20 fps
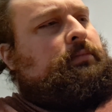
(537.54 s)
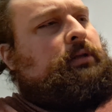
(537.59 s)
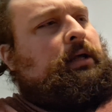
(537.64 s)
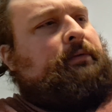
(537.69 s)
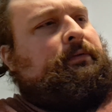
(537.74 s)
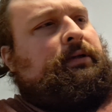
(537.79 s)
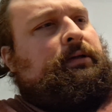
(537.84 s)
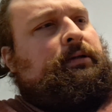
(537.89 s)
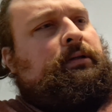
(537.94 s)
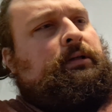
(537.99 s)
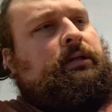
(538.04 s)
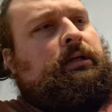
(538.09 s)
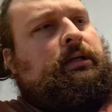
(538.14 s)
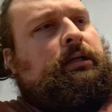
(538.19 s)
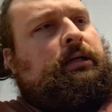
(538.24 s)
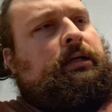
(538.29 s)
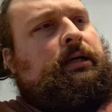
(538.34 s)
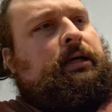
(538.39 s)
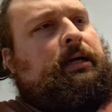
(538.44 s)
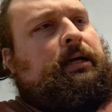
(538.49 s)
love it.
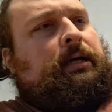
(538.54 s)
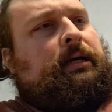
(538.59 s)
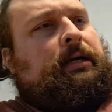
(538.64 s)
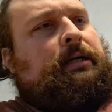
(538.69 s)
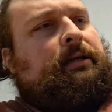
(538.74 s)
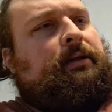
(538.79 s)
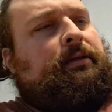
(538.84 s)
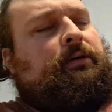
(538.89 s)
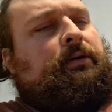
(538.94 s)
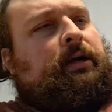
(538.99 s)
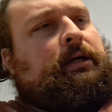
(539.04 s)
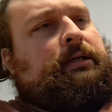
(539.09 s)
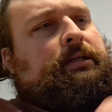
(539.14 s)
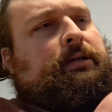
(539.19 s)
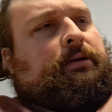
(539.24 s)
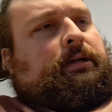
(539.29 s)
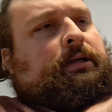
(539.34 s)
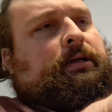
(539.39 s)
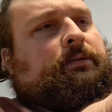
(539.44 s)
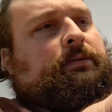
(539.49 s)
Another
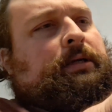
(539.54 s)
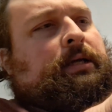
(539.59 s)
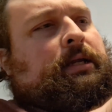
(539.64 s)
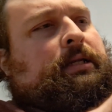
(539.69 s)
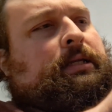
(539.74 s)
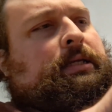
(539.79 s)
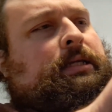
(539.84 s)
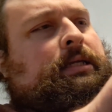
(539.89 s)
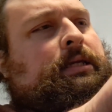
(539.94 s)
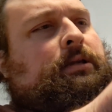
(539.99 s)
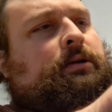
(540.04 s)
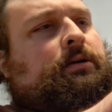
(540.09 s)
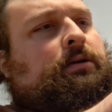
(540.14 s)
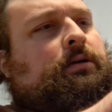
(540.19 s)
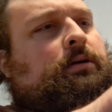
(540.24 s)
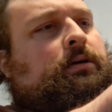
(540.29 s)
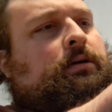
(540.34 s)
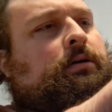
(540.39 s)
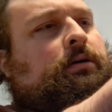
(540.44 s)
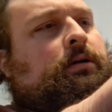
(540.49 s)
Criterion we got
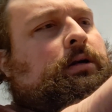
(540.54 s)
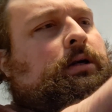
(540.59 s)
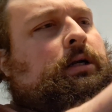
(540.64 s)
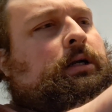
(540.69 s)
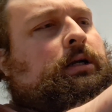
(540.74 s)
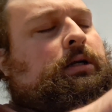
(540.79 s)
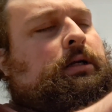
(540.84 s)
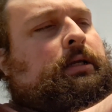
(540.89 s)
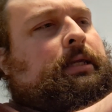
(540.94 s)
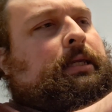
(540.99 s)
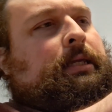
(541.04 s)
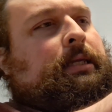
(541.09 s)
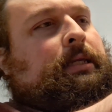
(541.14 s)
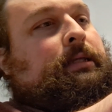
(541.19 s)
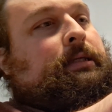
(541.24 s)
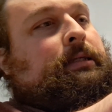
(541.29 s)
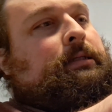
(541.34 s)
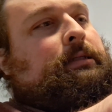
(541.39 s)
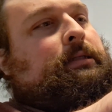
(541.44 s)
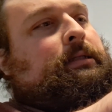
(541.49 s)
here
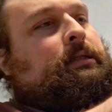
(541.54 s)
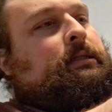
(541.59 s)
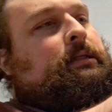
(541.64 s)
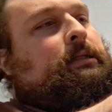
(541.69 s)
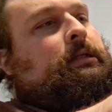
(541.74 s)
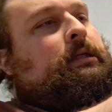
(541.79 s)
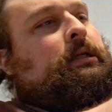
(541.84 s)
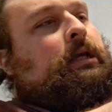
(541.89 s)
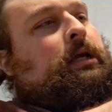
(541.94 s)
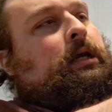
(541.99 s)
is